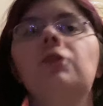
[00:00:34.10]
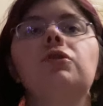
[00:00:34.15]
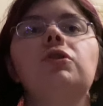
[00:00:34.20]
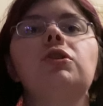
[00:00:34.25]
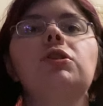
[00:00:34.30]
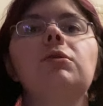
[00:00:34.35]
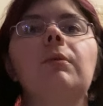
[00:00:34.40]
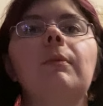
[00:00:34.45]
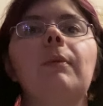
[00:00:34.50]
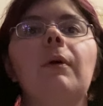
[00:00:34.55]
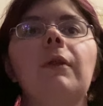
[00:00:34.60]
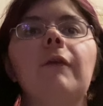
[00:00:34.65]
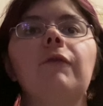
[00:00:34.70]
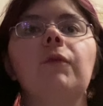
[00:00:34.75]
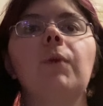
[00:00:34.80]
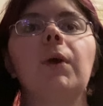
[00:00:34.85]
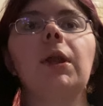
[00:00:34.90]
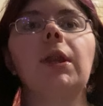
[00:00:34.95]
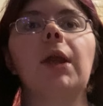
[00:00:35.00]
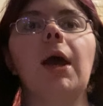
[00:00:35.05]
So usually when we both have
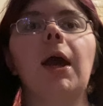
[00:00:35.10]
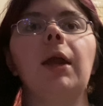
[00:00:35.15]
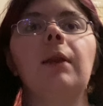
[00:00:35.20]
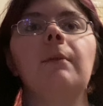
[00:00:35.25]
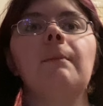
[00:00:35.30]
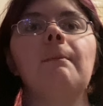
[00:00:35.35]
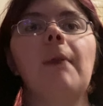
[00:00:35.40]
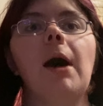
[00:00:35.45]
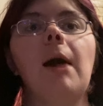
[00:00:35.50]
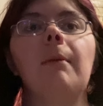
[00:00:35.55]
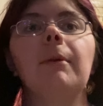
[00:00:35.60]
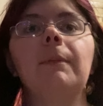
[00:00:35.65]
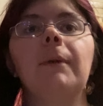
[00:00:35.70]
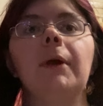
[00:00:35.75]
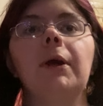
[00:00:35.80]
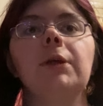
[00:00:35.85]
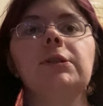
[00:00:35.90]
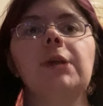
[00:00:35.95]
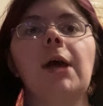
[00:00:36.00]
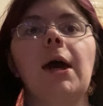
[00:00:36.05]
to work at 9, Mommy
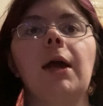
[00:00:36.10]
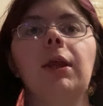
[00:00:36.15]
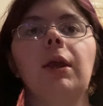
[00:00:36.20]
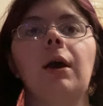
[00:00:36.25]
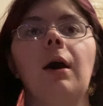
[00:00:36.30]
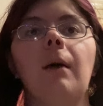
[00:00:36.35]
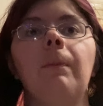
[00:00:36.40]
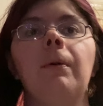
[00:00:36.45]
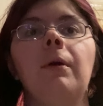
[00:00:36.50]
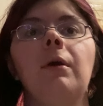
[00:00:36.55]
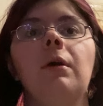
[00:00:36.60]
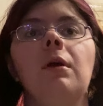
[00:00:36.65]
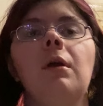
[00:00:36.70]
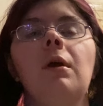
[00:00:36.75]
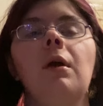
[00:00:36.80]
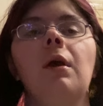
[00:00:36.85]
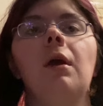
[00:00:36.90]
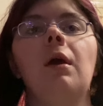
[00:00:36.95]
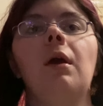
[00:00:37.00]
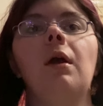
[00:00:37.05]
picks Daddy up
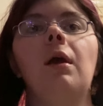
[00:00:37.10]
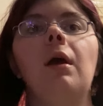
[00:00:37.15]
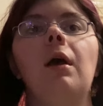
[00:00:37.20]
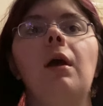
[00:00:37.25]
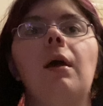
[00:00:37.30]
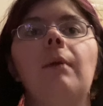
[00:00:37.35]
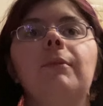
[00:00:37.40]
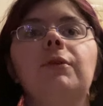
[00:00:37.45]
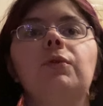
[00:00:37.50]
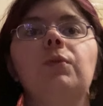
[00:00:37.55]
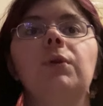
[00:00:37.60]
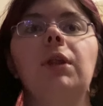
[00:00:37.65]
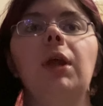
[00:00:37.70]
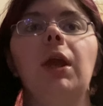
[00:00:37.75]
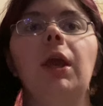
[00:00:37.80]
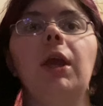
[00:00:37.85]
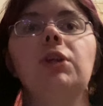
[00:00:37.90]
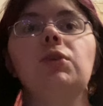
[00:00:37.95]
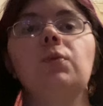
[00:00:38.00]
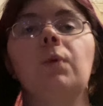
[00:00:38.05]
between
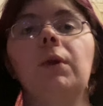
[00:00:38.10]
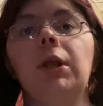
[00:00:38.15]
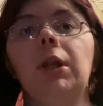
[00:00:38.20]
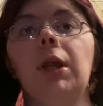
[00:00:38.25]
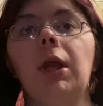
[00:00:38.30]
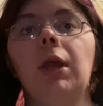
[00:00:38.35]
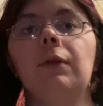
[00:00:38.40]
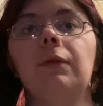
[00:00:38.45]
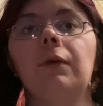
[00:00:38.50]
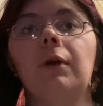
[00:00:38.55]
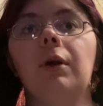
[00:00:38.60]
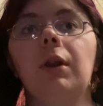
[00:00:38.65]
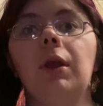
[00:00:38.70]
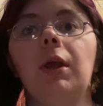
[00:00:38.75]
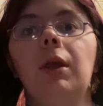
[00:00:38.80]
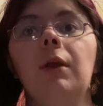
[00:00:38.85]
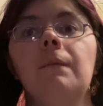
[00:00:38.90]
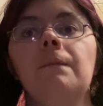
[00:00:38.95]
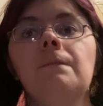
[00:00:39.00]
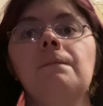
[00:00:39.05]
8:20 and
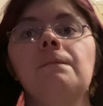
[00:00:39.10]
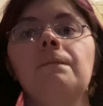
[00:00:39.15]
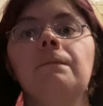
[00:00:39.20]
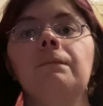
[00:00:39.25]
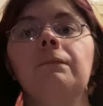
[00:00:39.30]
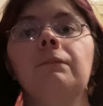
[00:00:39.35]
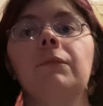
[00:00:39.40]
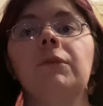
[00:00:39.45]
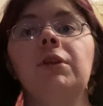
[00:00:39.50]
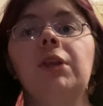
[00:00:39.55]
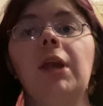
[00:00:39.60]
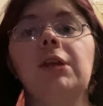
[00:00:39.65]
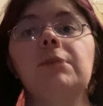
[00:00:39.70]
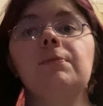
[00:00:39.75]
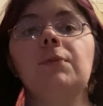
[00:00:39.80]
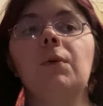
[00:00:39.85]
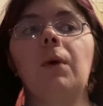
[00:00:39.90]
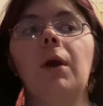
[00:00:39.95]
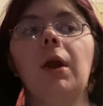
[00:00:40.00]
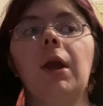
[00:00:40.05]
8:30,
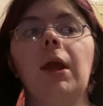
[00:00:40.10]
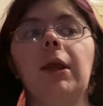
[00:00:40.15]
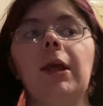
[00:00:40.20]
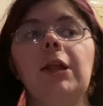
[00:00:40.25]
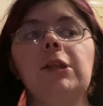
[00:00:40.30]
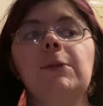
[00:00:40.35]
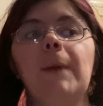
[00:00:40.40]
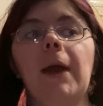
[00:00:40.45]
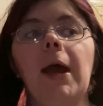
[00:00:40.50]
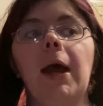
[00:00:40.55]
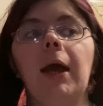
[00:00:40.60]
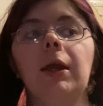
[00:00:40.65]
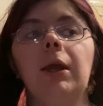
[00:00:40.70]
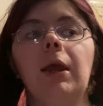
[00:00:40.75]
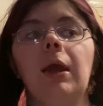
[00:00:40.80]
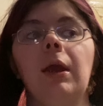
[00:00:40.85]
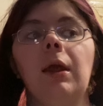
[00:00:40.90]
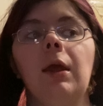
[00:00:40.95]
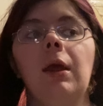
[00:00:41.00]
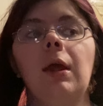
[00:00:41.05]
takes him to work and gets
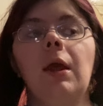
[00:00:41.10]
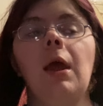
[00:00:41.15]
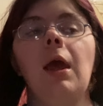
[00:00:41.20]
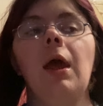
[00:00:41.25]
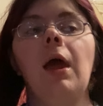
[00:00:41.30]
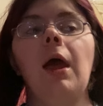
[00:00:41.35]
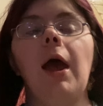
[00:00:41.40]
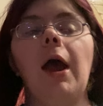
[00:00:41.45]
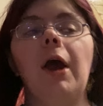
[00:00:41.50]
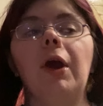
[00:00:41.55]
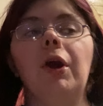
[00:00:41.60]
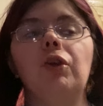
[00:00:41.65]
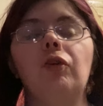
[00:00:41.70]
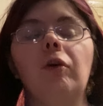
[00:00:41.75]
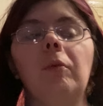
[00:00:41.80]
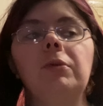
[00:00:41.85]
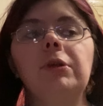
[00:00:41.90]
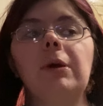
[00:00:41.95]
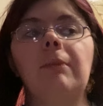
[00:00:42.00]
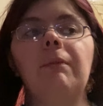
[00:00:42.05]
back at her
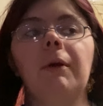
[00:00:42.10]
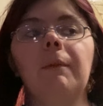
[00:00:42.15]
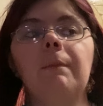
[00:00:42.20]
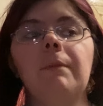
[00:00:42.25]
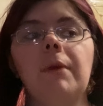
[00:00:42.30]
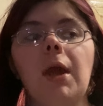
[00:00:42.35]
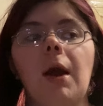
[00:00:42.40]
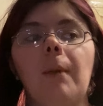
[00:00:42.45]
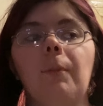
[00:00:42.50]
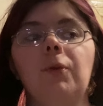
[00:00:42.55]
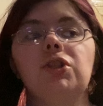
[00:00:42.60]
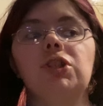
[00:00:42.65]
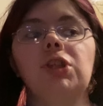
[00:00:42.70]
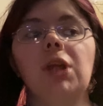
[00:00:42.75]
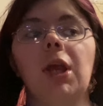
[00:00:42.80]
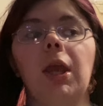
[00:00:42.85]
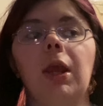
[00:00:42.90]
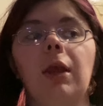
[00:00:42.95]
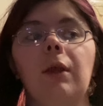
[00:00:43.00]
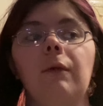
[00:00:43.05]
normal time, pick me up, which
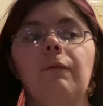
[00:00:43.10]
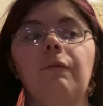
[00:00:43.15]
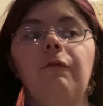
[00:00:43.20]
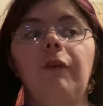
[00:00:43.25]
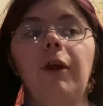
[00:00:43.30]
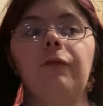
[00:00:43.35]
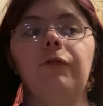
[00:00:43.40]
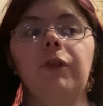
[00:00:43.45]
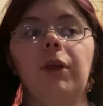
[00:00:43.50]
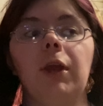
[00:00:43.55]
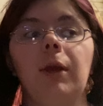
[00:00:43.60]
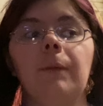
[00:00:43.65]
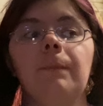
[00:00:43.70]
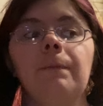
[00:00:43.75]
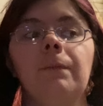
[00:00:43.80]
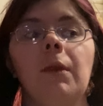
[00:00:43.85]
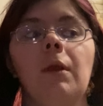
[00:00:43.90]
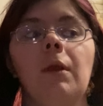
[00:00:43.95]
is 8:50.